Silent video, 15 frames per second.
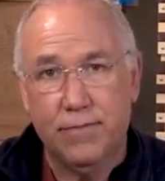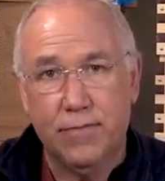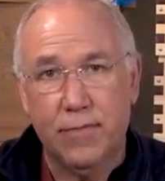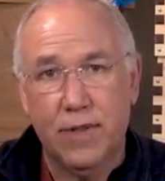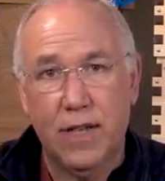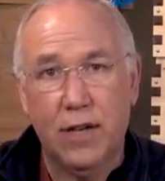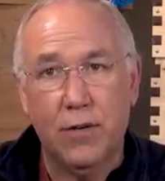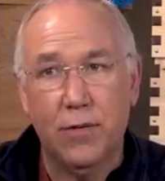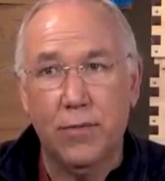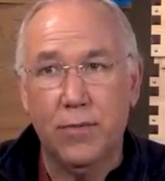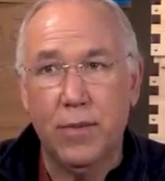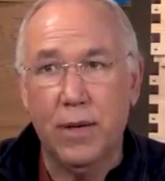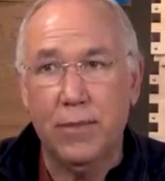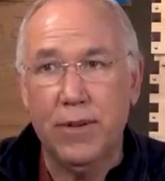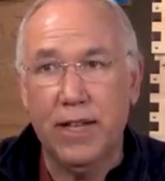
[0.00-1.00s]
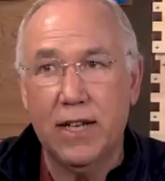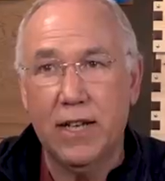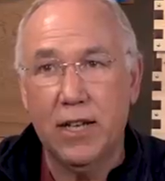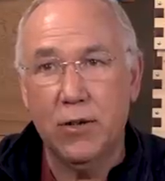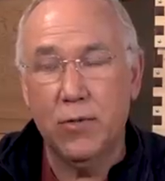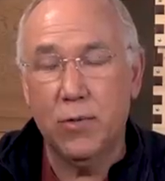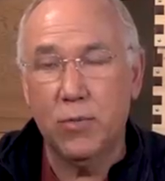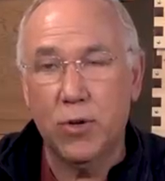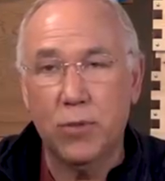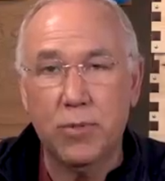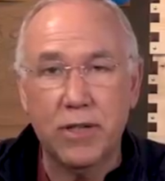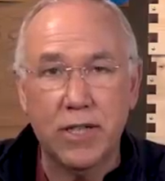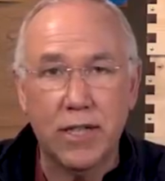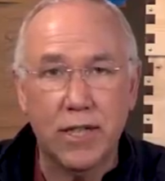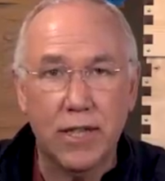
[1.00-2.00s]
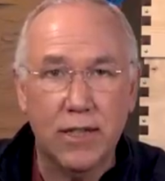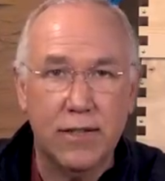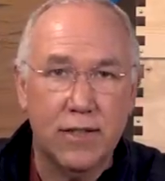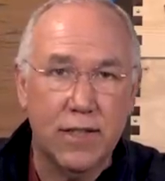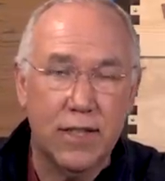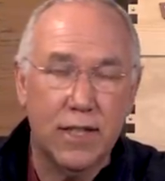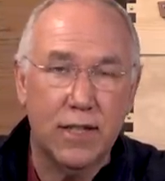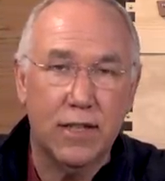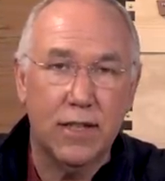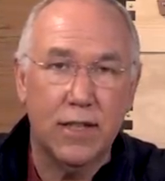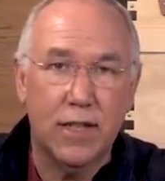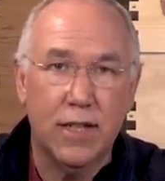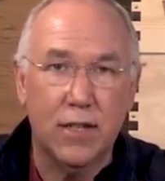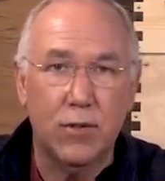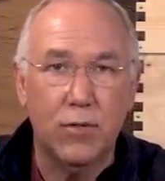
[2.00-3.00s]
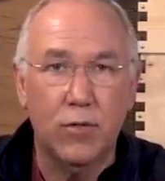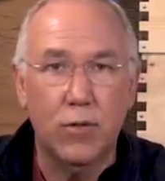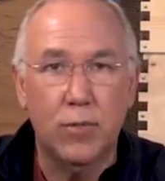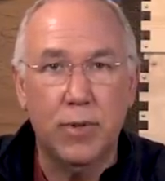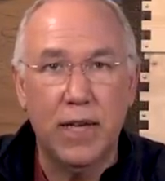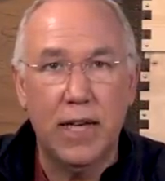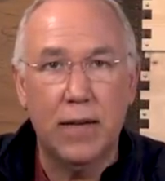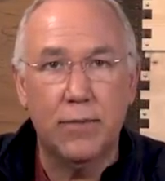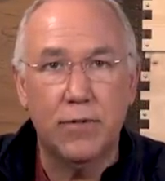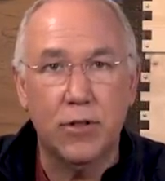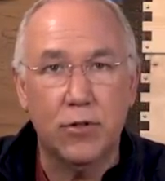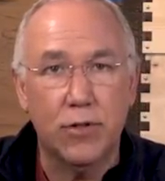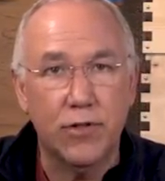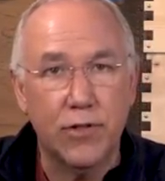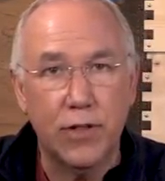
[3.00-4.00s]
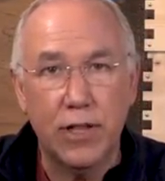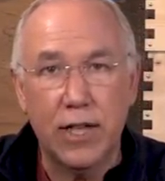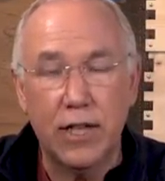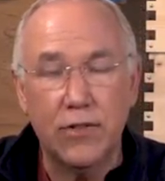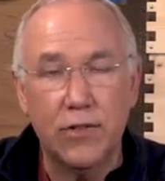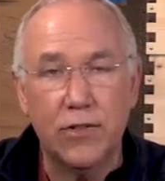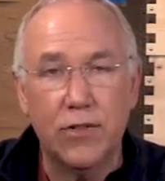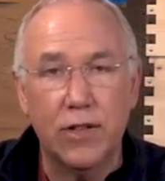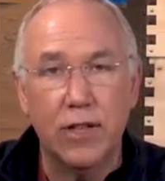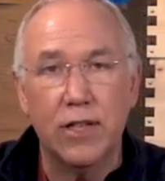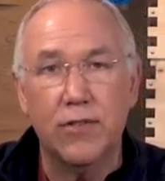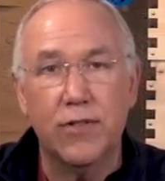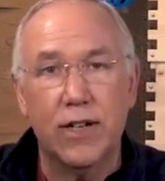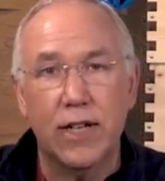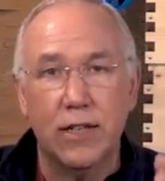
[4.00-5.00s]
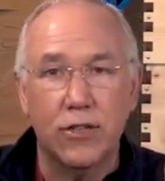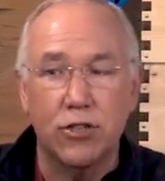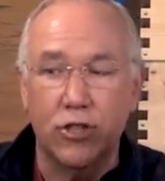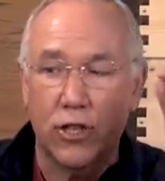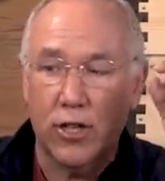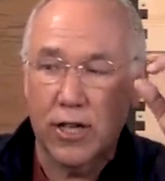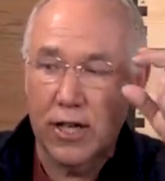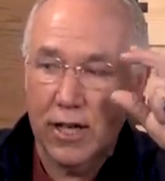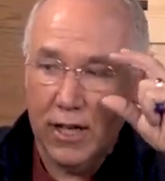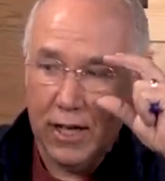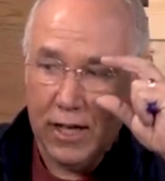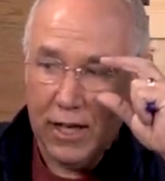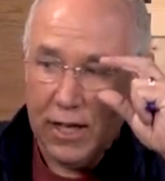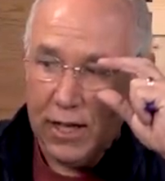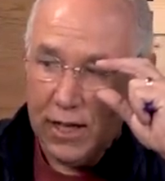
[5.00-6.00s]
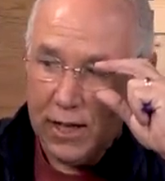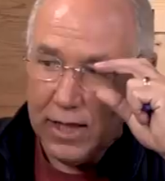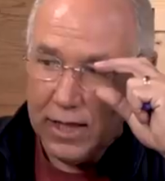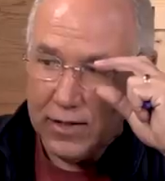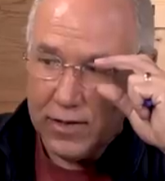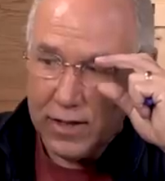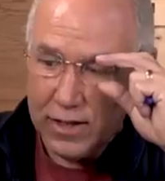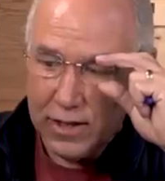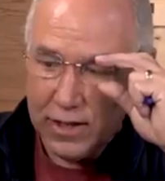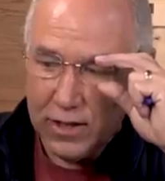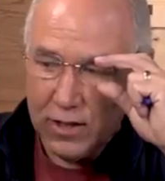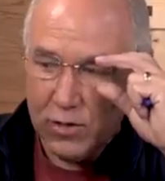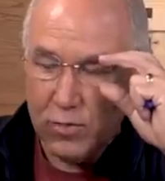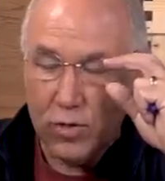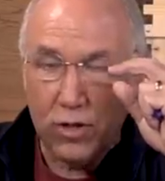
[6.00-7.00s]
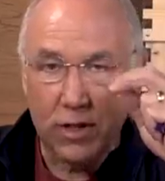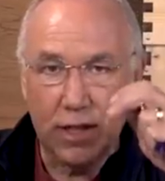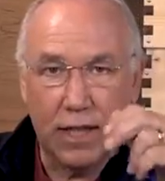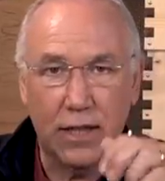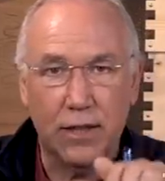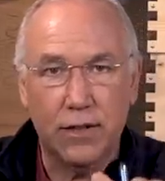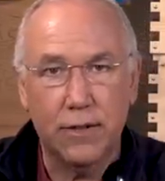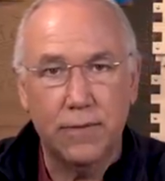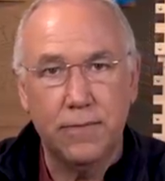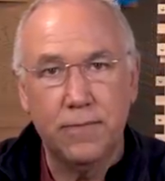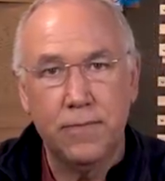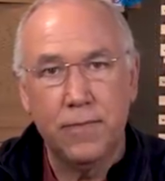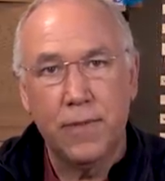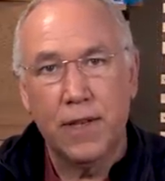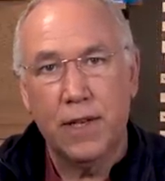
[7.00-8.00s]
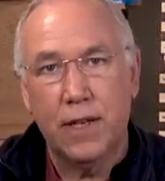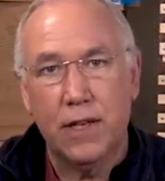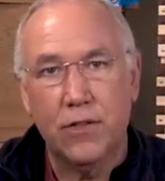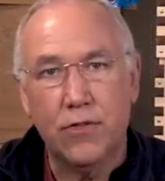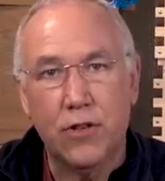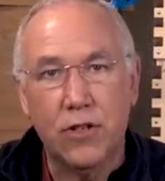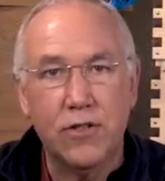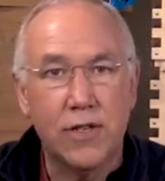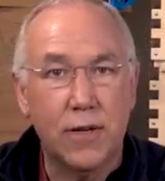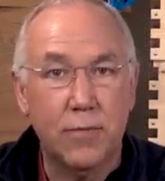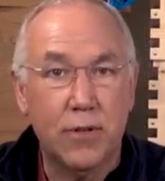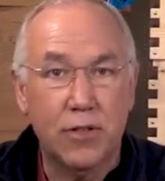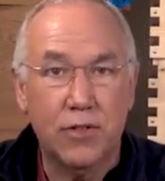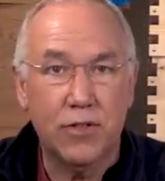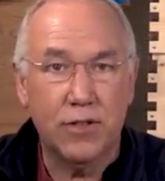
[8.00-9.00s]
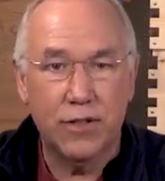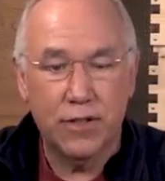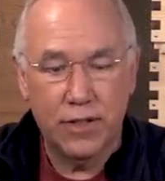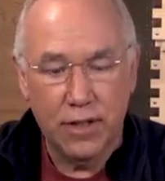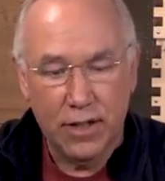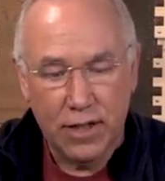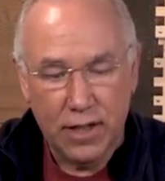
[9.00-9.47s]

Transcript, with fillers: Now, maybe that honey with more particulates in it uh, would be apt to crystallize or solidify in the jar. That's not the end of the world either, as far as I'm concerned,